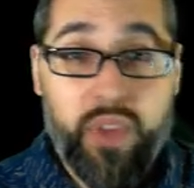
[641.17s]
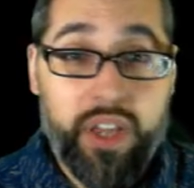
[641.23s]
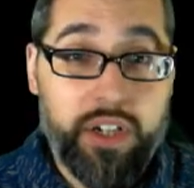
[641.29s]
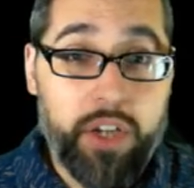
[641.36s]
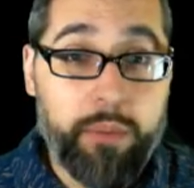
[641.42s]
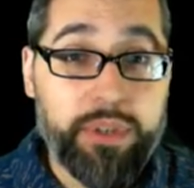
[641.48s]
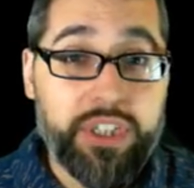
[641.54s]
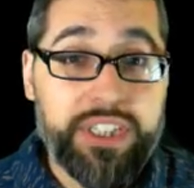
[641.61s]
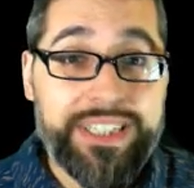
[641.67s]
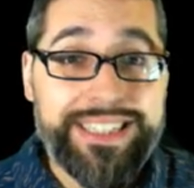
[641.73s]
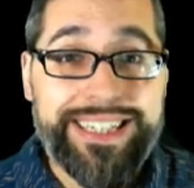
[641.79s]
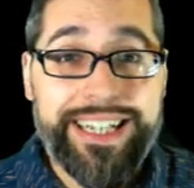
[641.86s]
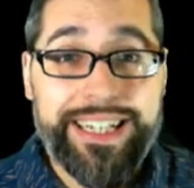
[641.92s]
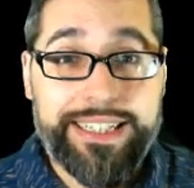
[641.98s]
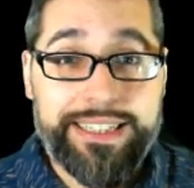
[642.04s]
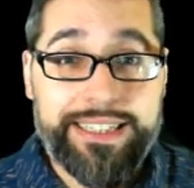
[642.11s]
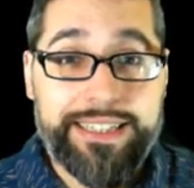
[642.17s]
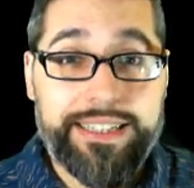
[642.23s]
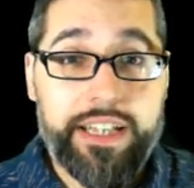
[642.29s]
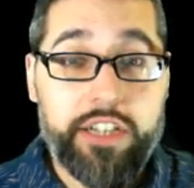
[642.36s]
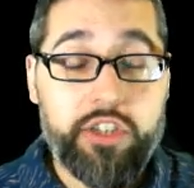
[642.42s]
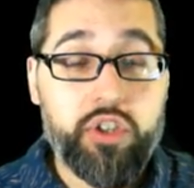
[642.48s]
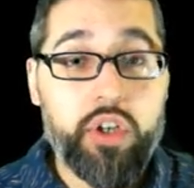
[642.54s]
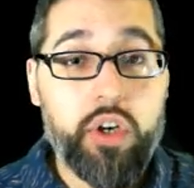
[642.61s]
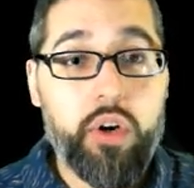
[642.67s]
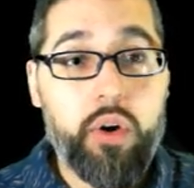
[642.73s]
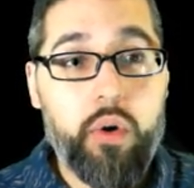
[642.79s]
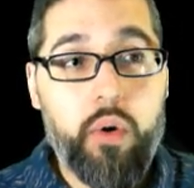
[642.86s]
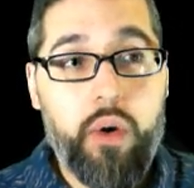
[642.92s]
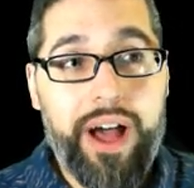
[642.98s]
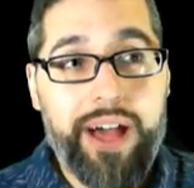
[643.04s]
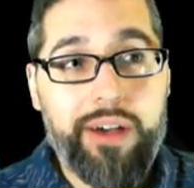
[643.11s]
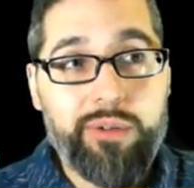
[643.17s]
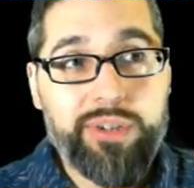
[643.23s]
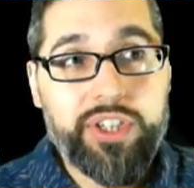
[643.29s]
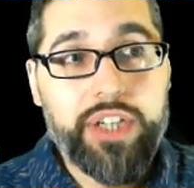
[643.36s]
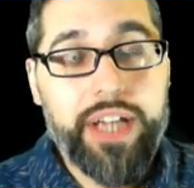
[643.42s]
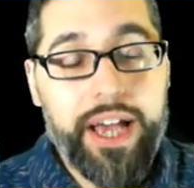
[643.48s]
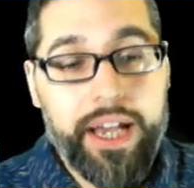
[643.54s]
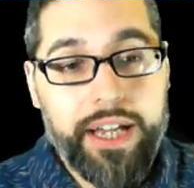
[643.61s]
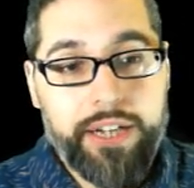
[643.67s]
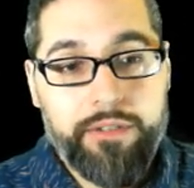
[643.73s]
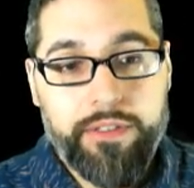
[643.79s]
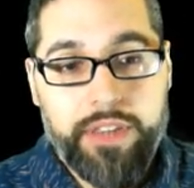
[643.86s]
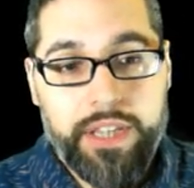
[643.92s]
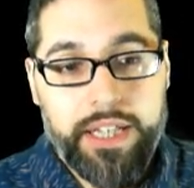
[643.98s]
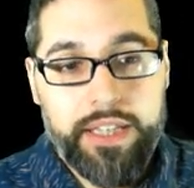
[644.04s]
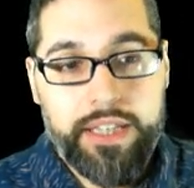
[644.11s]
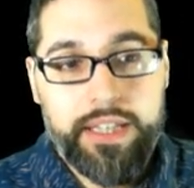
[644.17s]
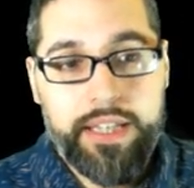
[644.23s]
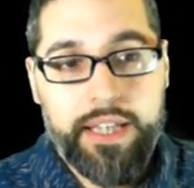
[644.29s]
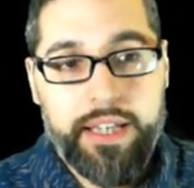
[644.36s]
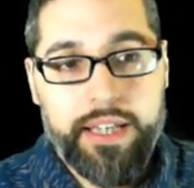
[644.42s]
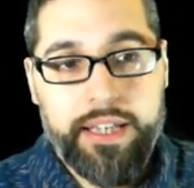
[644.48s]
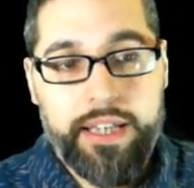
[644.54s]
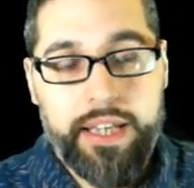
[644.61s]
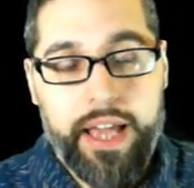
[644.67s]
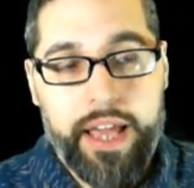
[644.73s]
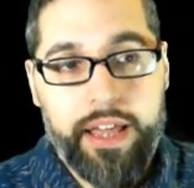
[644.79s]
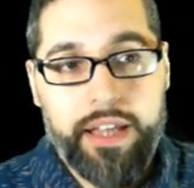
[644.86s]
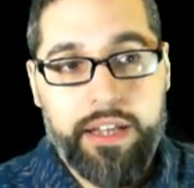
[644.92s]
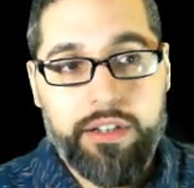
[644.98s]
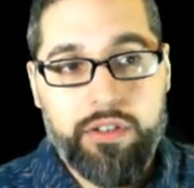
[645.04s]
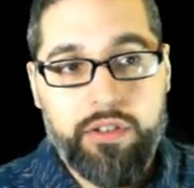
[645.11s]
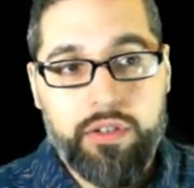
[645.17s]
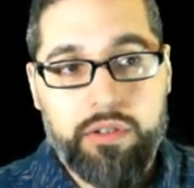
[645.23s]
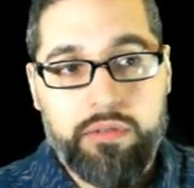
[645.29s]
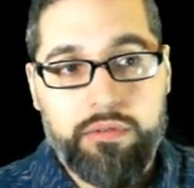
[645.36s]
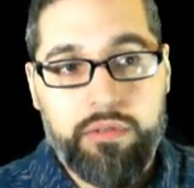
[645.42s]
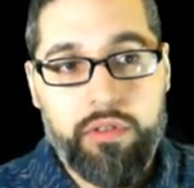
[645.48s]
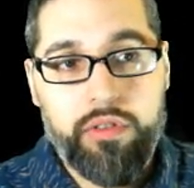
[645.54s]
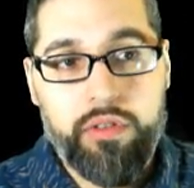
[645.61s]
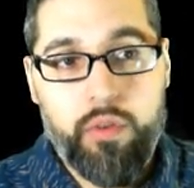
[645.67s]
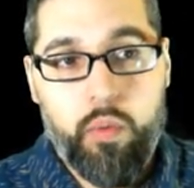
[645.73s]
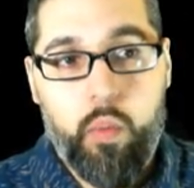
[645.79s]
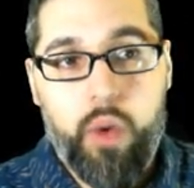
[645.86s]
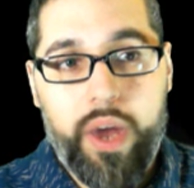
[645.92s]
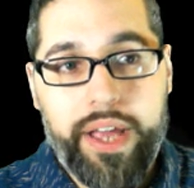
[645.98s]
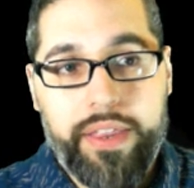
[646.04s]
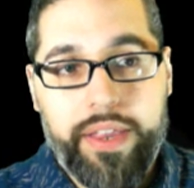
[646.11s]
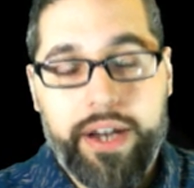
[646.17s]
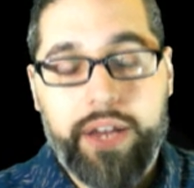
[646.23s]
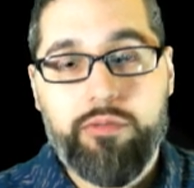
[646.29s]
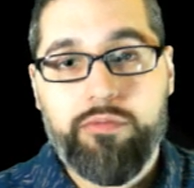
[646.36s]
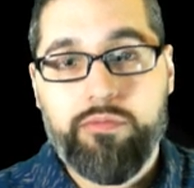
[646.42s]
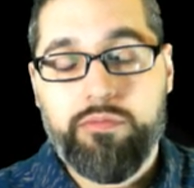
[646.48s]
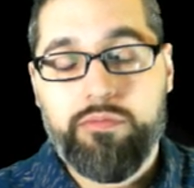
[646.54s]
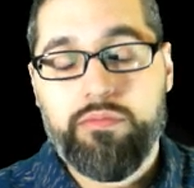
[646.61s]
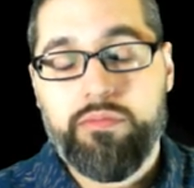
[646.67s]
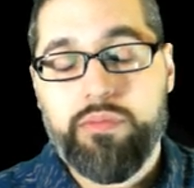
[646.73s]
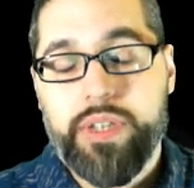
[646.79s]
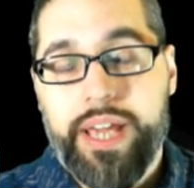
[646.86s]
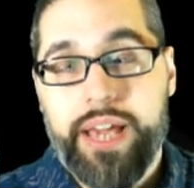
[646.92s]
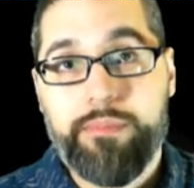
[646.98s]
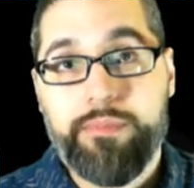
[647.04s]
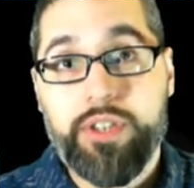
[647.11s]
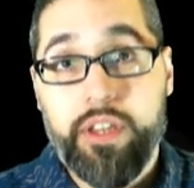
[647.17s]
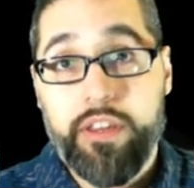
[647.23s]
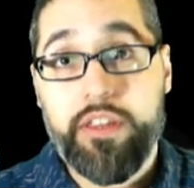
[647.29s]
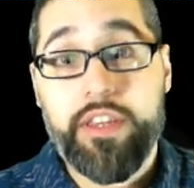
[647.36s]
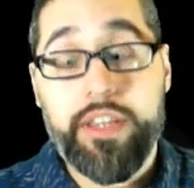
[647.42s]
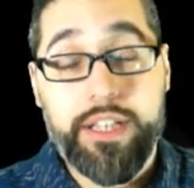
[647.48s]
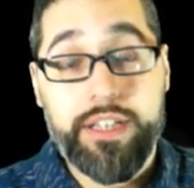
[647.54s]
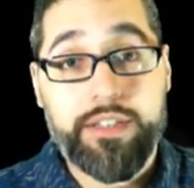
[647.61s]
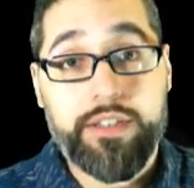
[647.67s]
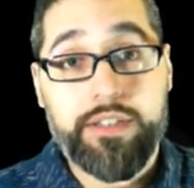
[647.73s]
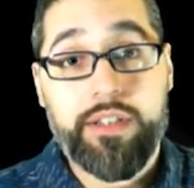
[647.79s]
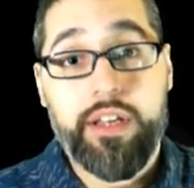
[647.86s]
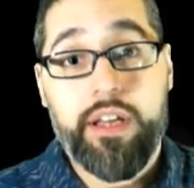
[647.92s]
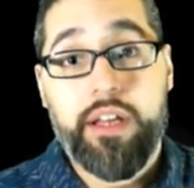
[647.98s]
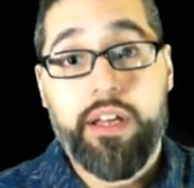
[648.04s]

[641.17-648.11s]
Number 6. So I was kind of thinking, and the way that I came to this